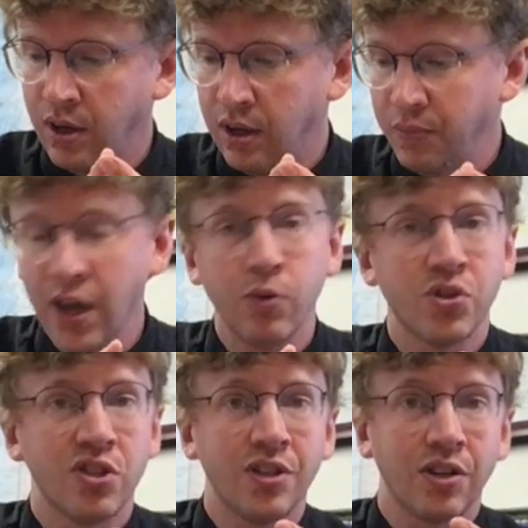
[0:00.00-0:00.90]
Um, how
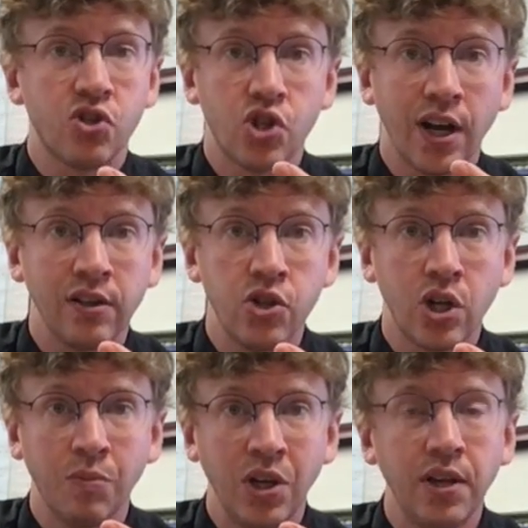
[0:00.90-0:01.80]
is the text
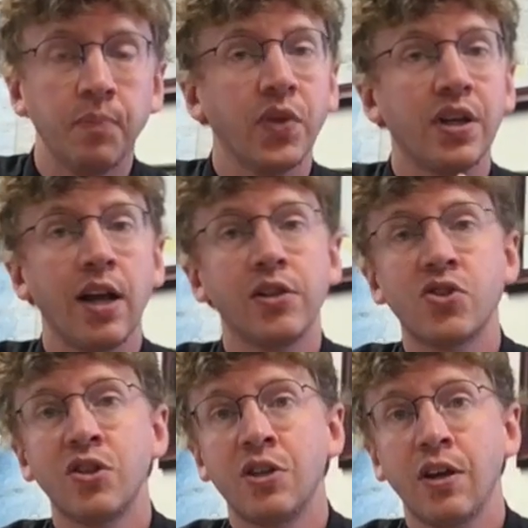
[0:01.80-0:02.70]
challenging me? And how is
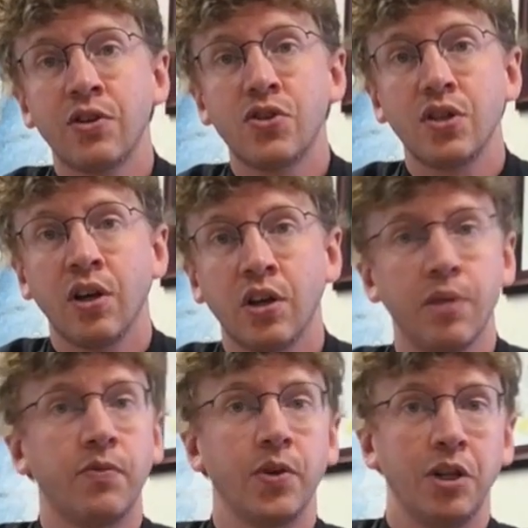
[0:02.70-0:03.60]
the text uh,
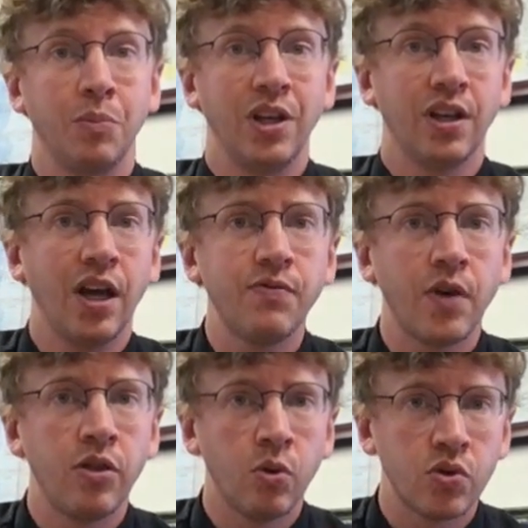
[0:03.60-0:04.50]
comforting me? I
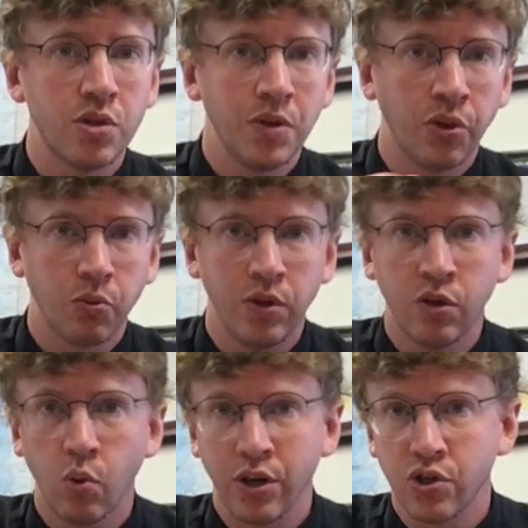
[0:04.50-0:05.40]
find those to be three
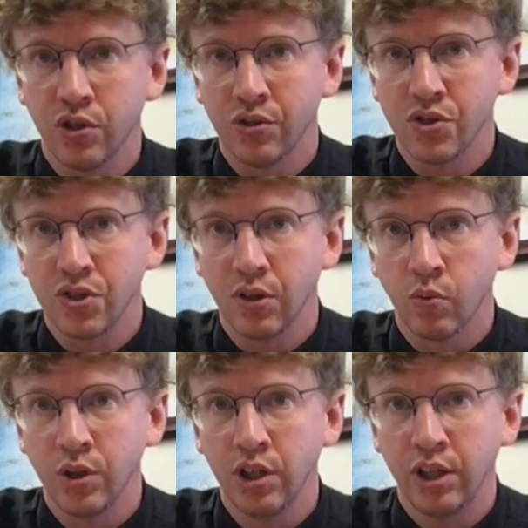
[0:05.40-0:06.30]
questions that
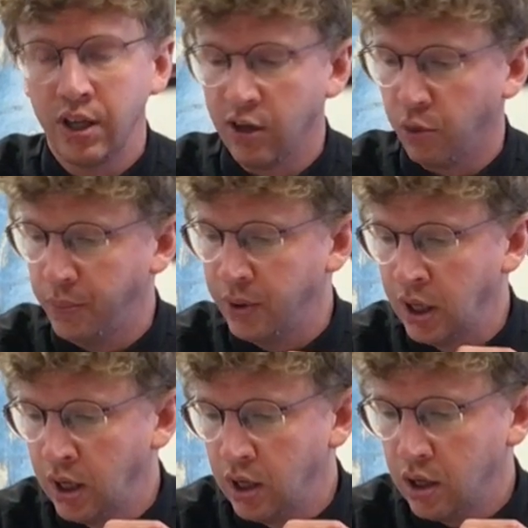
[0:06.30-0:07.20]
really help
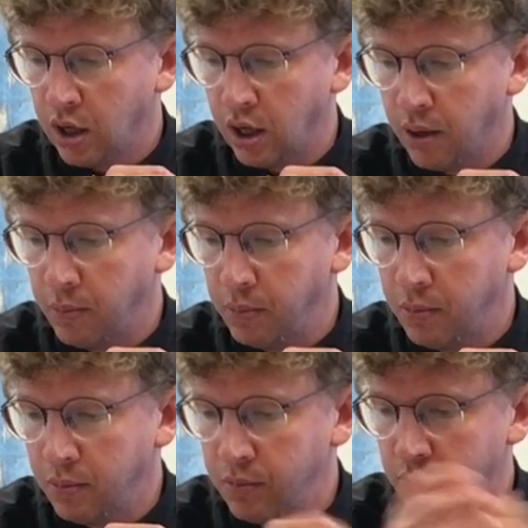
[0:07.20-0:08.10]
um,
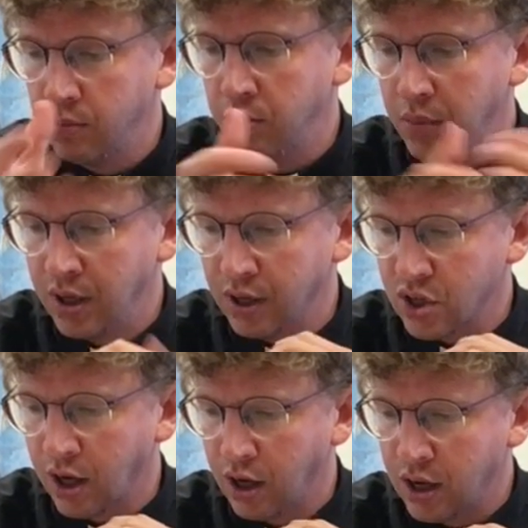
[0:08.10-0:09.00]
me as
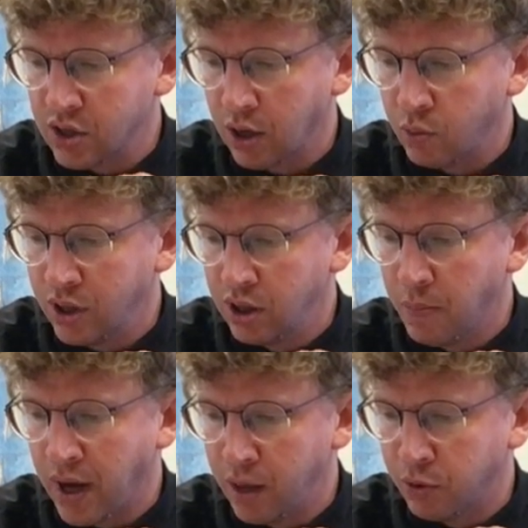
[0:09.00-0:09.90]
I, as I read the
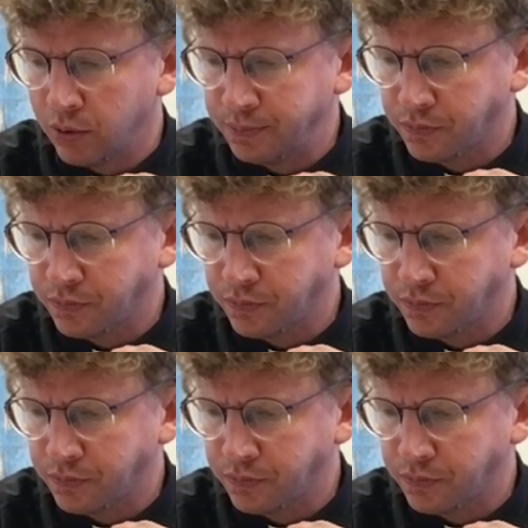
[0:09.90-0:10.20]
Bible.